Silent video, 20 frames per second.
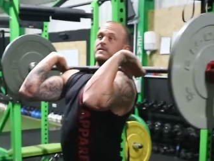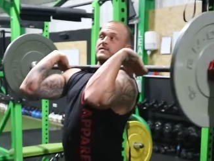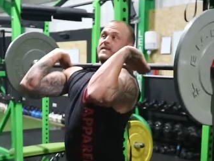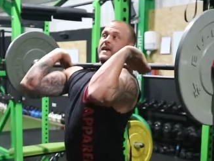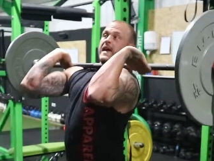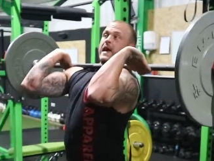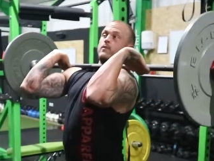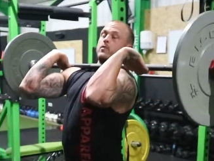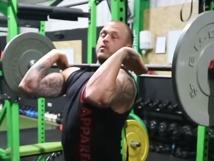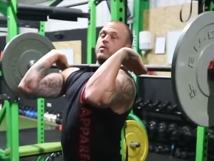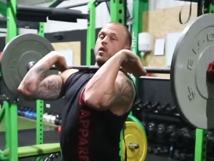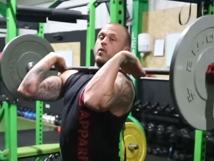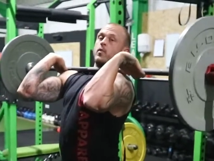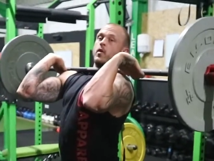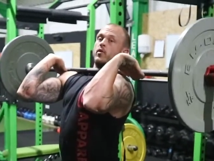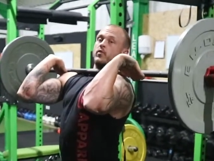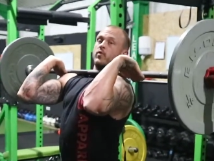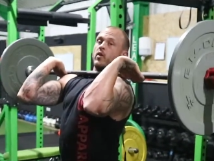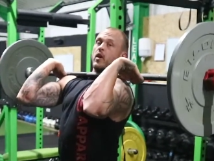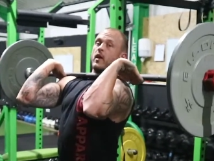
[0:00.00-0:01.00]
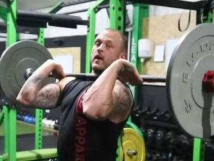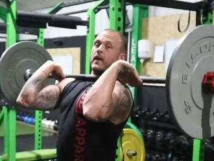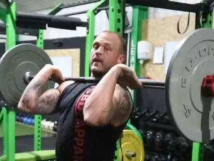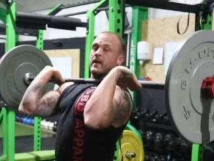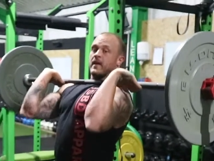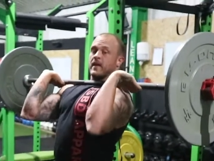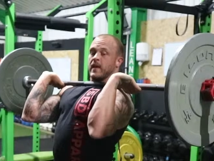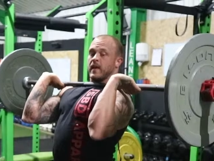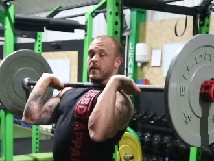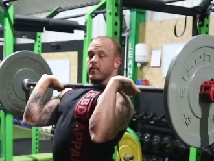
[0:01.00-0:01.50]
is to aim your elbows high.
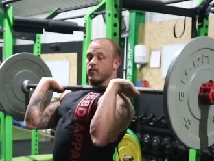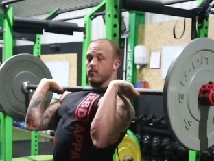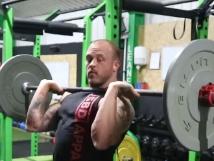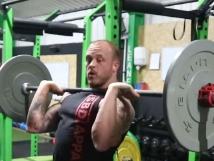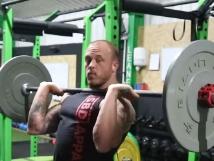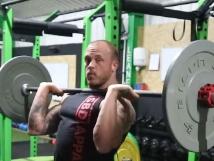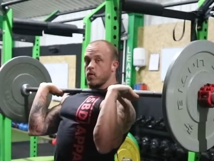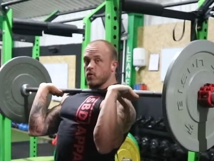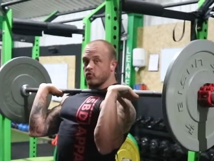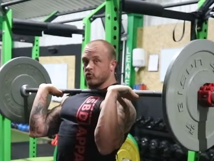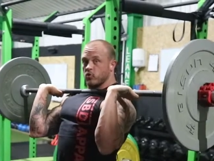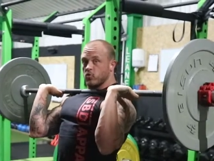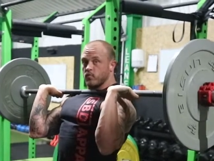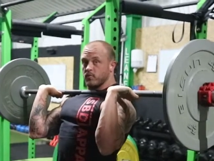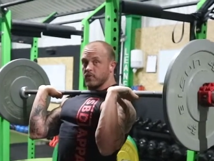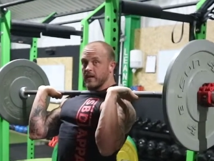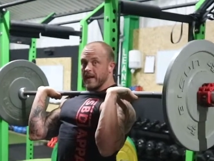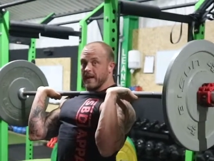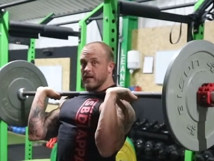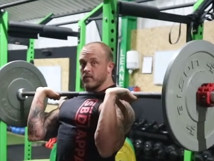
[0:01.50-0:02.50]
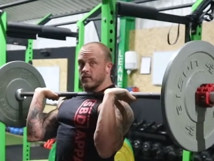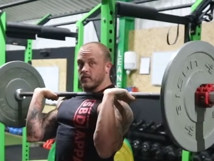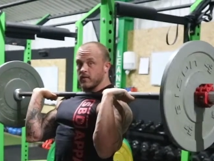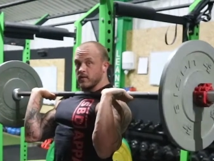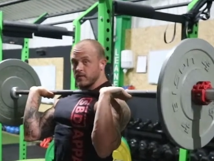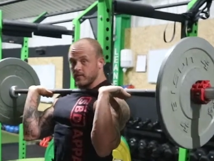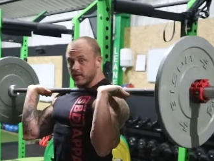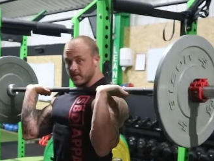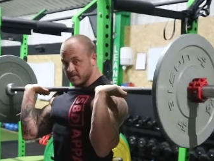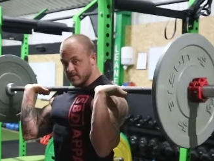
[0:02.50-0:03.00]
If your elbows come
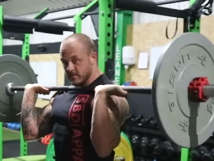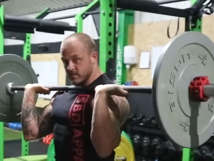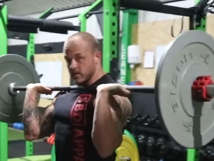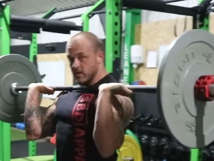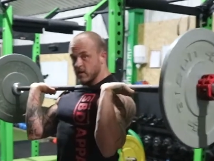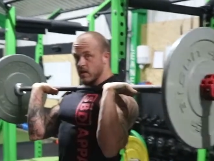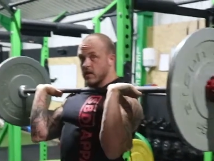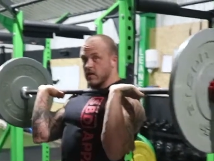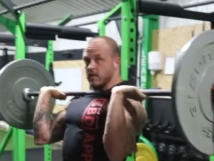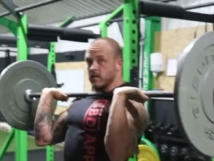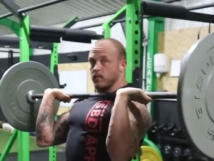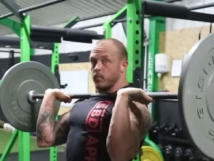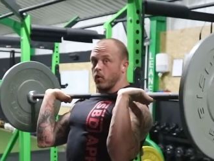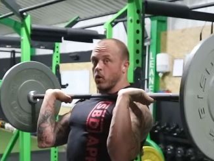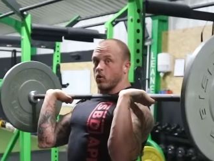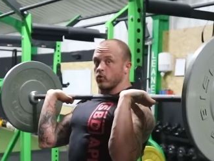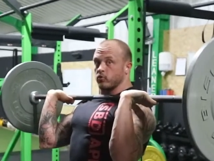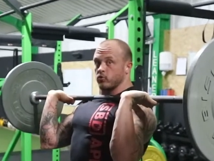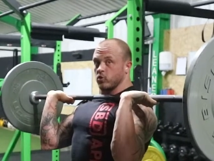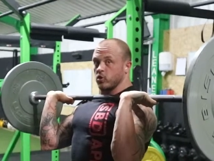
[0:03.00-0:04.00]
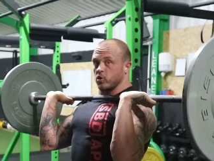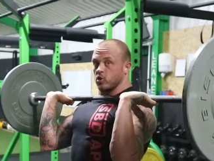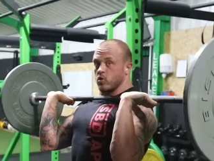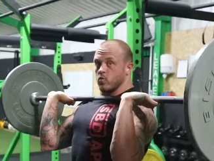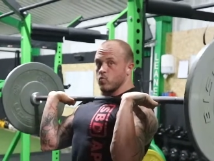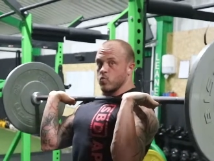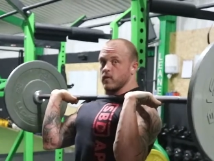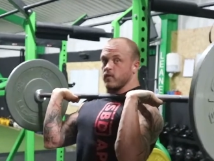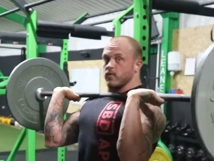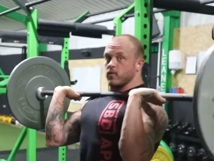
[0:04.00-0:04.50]
down, the bar's going to
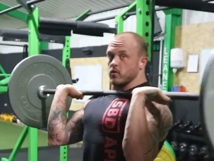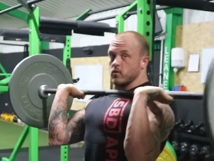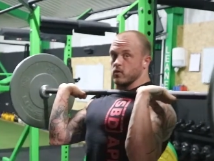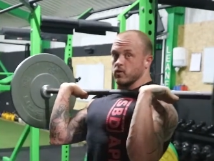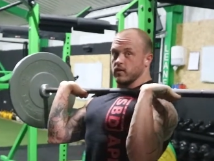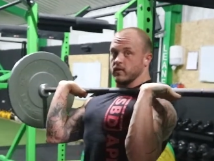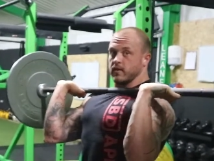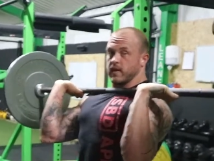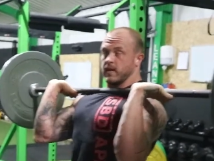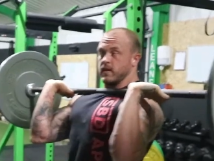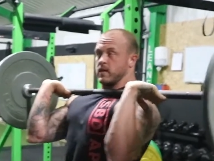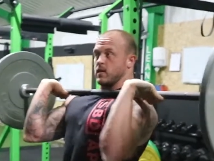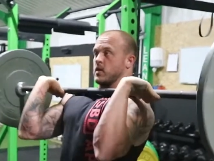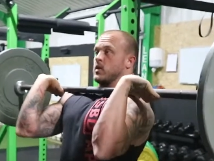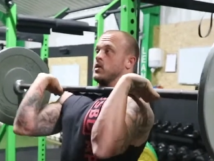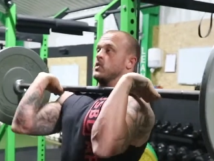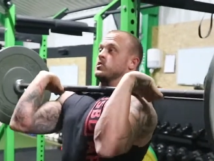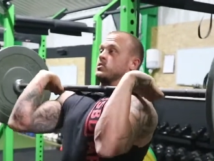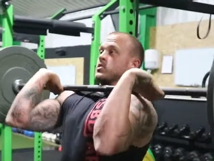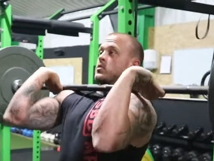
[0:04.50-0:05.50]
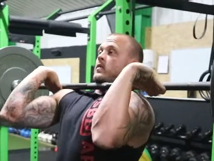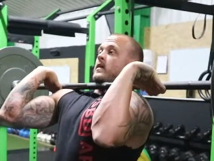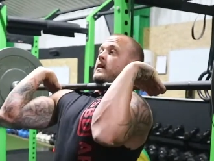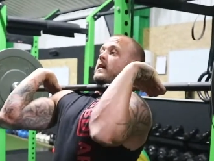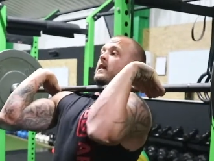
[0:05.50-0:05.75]
come with you, okay? So